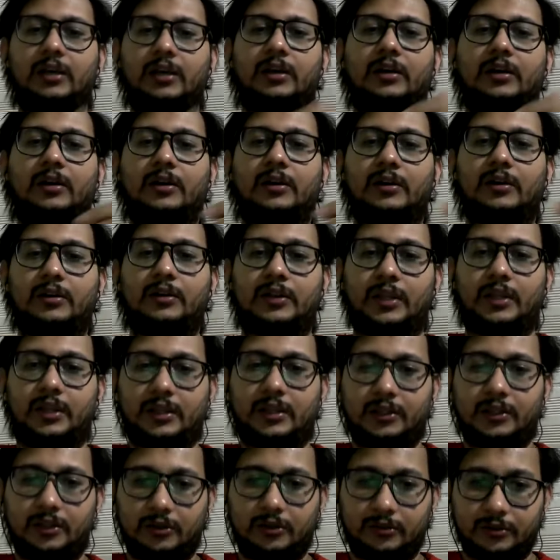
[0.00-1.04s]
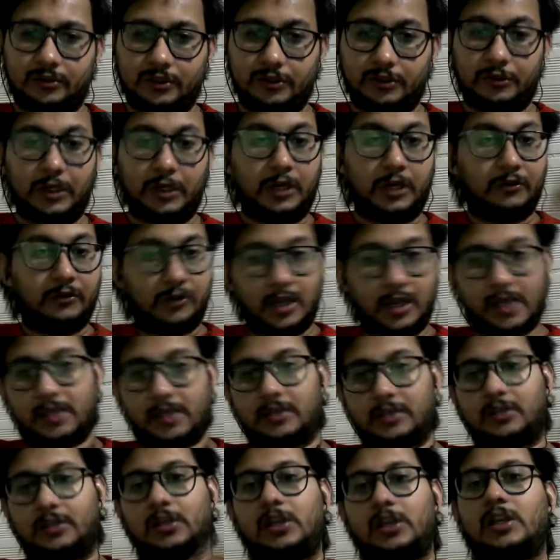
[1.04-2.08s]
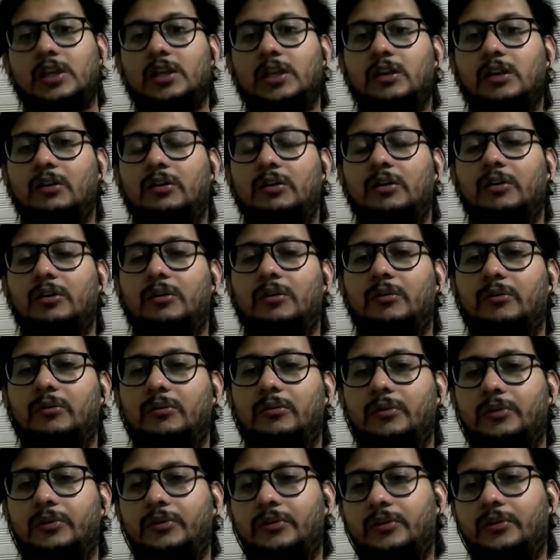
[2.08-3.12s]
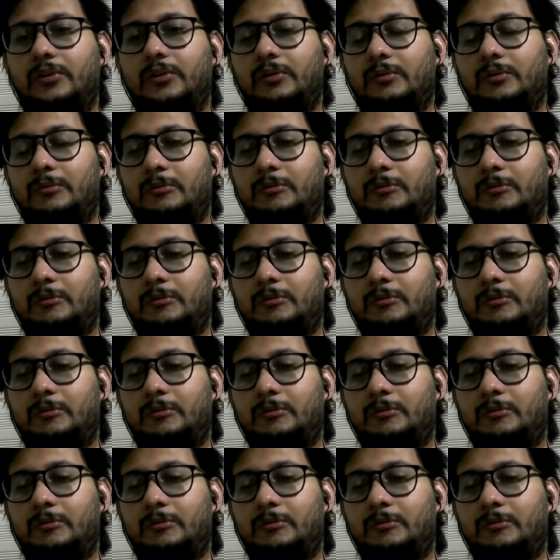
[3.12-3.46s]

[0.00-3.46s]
Then you have Goethe, who is